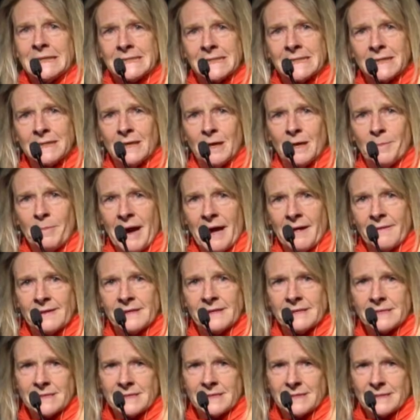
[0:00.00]
little about
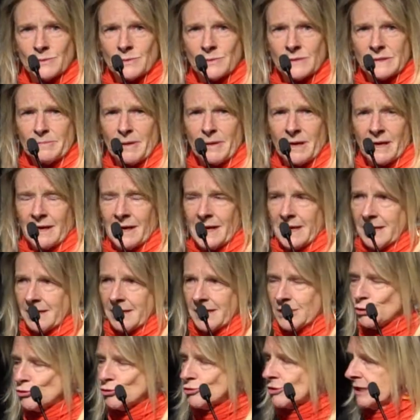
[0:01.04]
this. This was my
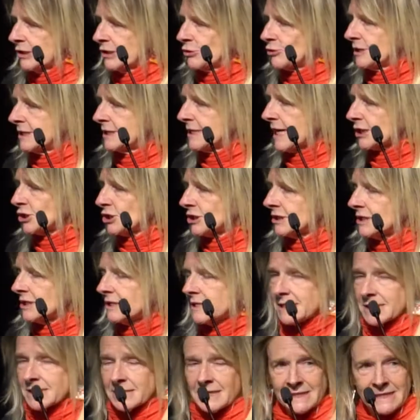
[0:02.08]
in introduction
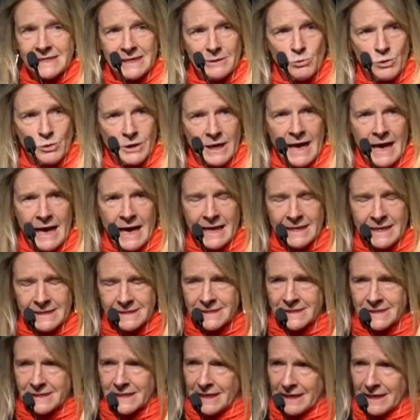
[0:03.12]
to this, and I did want to
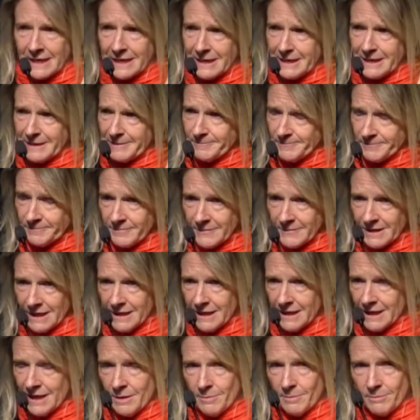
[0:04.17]
ask um,
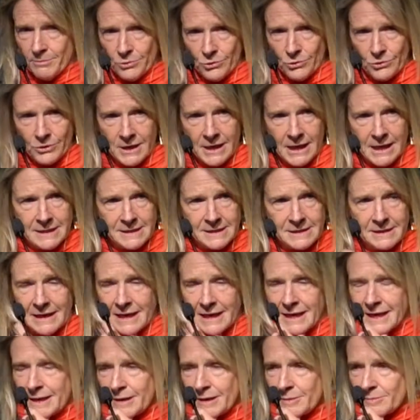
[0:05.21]
Bernard,
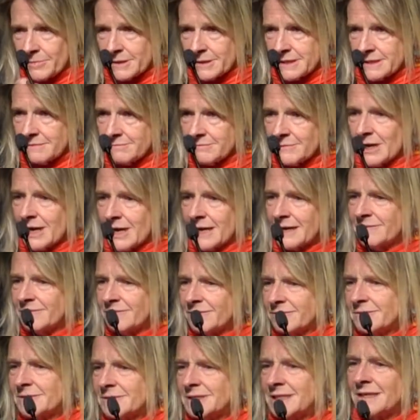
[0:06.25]
um, but kind
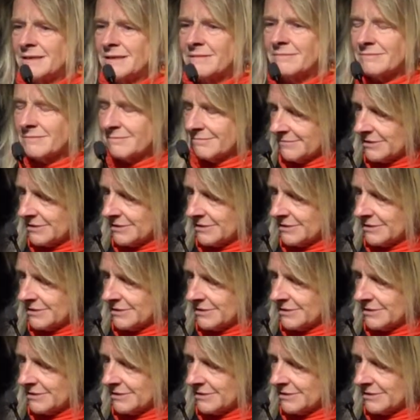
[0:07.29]
of didn't